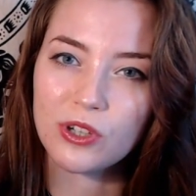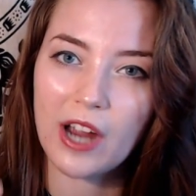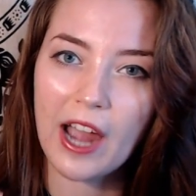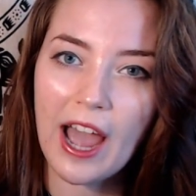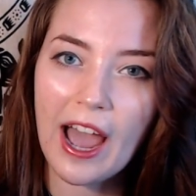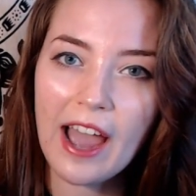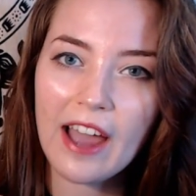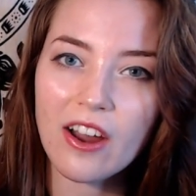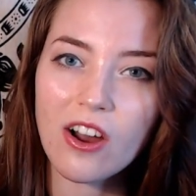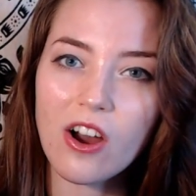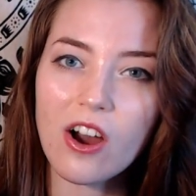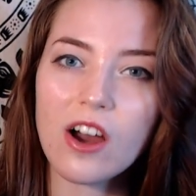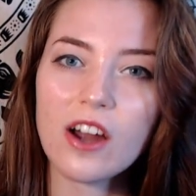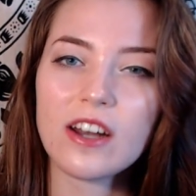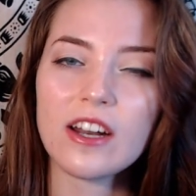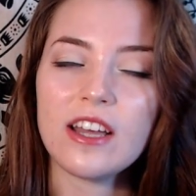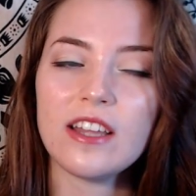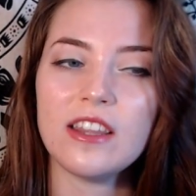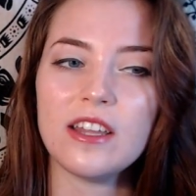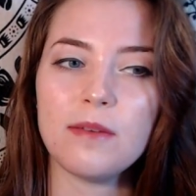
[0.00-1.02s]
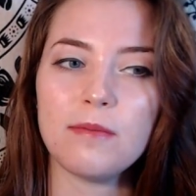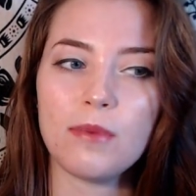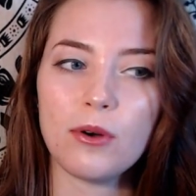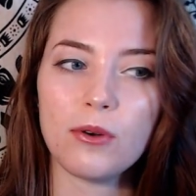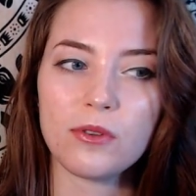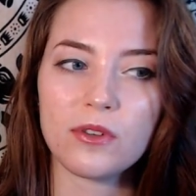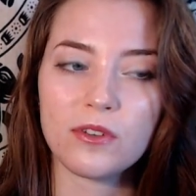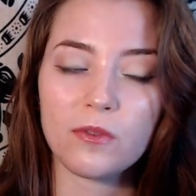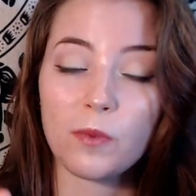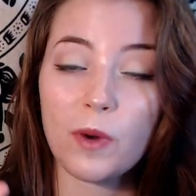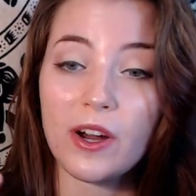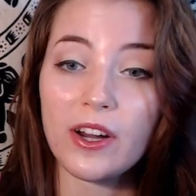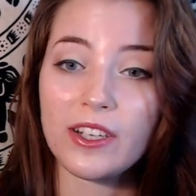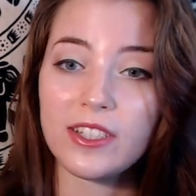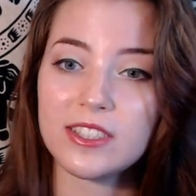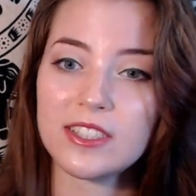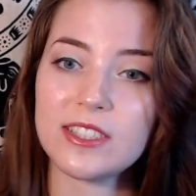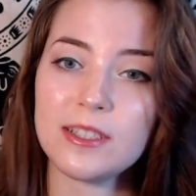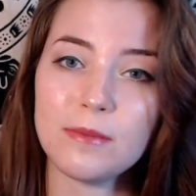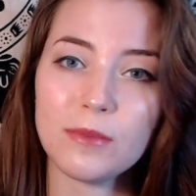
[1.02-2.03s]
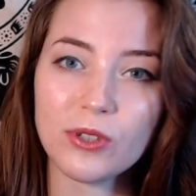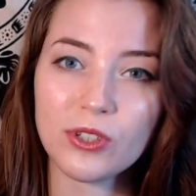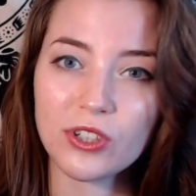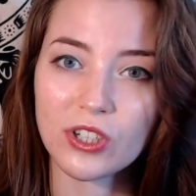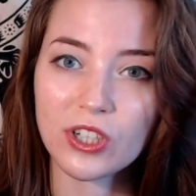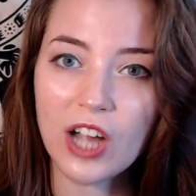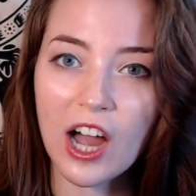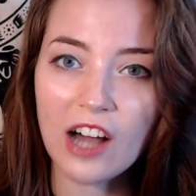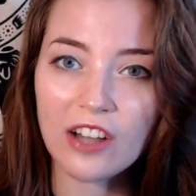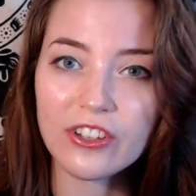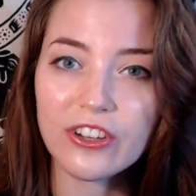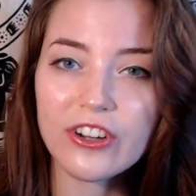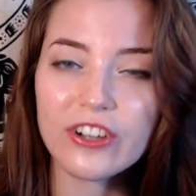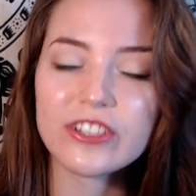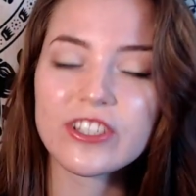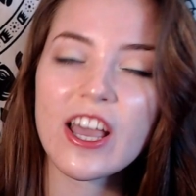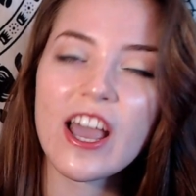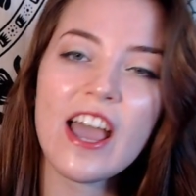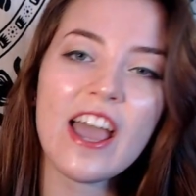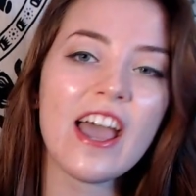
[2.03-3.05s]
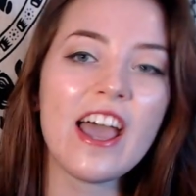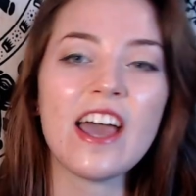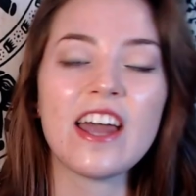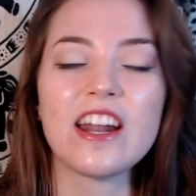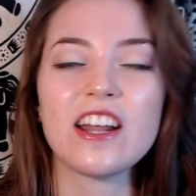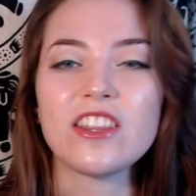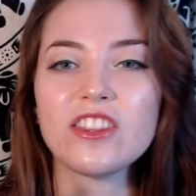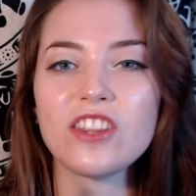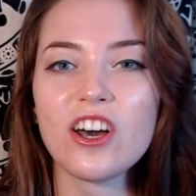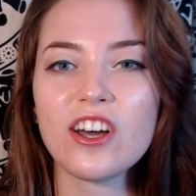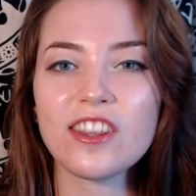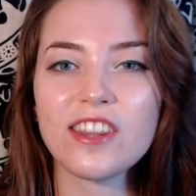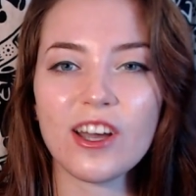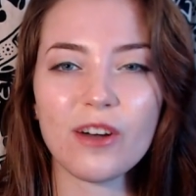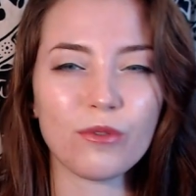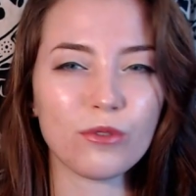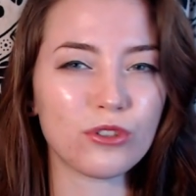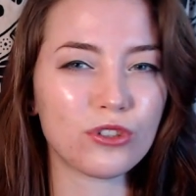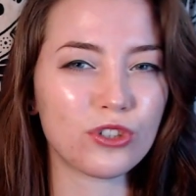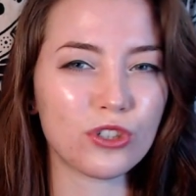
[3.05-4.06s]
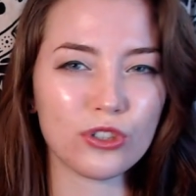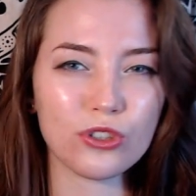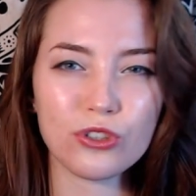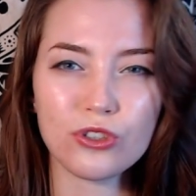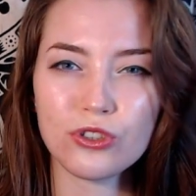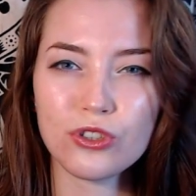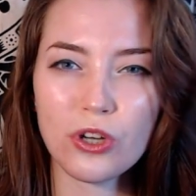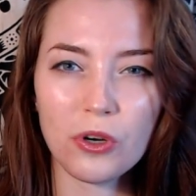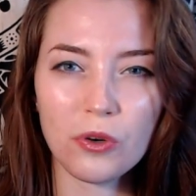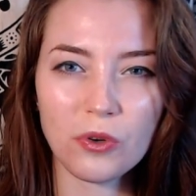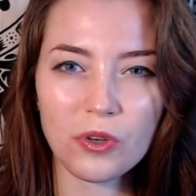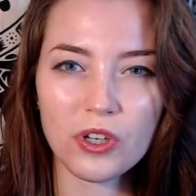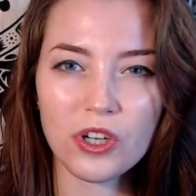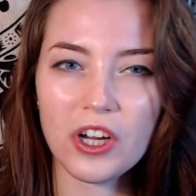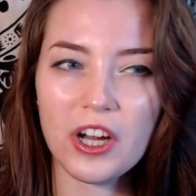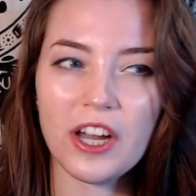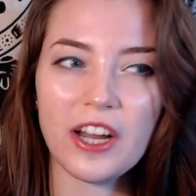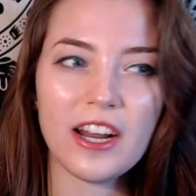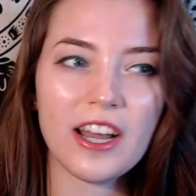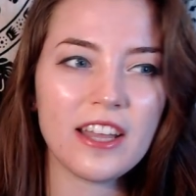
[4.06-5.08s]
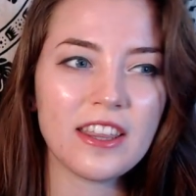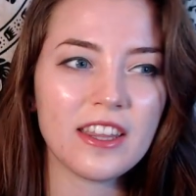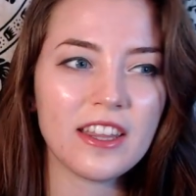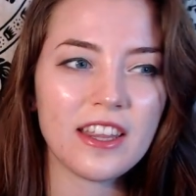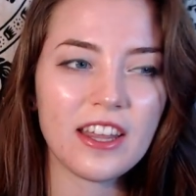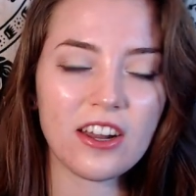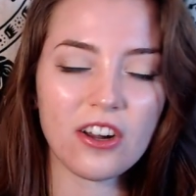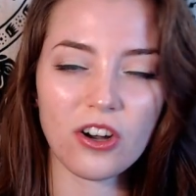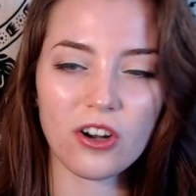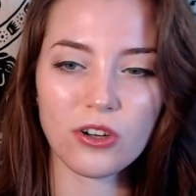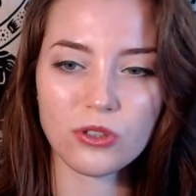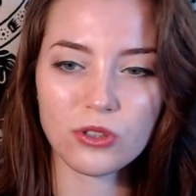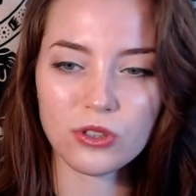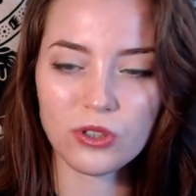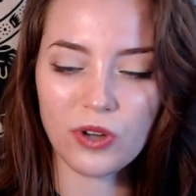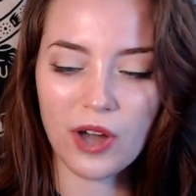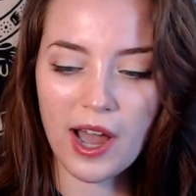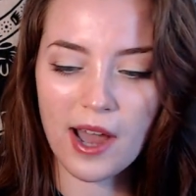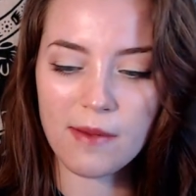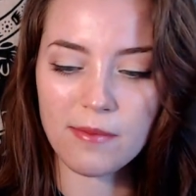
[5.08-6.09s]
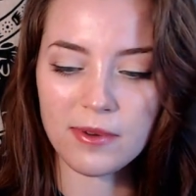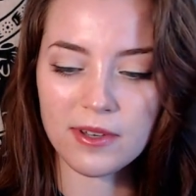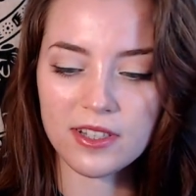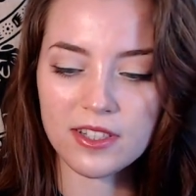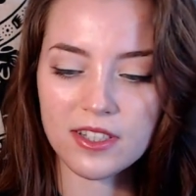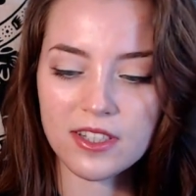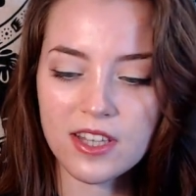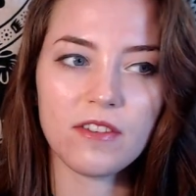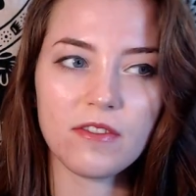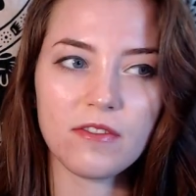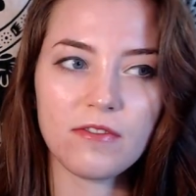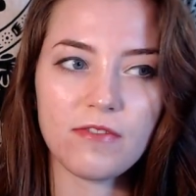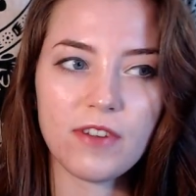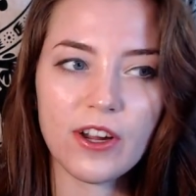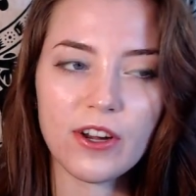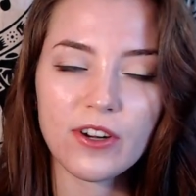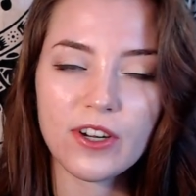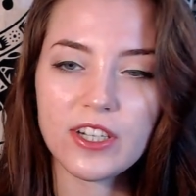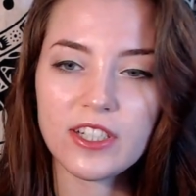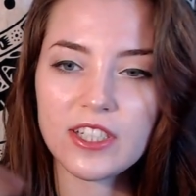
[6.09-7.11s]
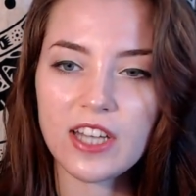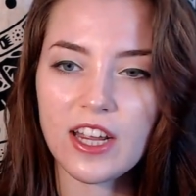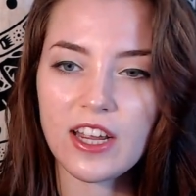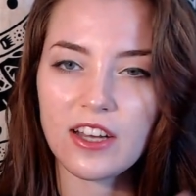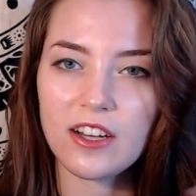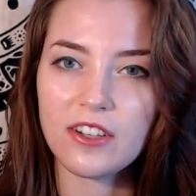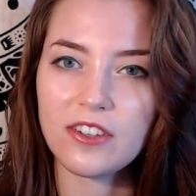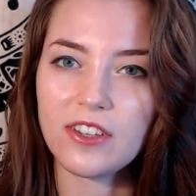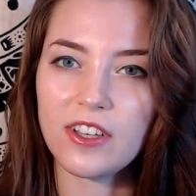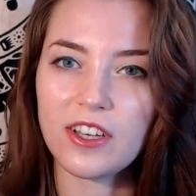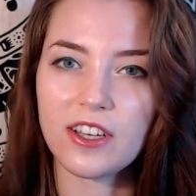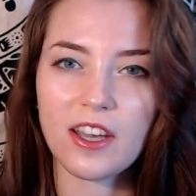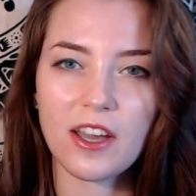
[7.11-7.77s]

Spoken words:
hat on and they both are wearing similar colors. And I thought that was just so good. And then that also happens fairy tale like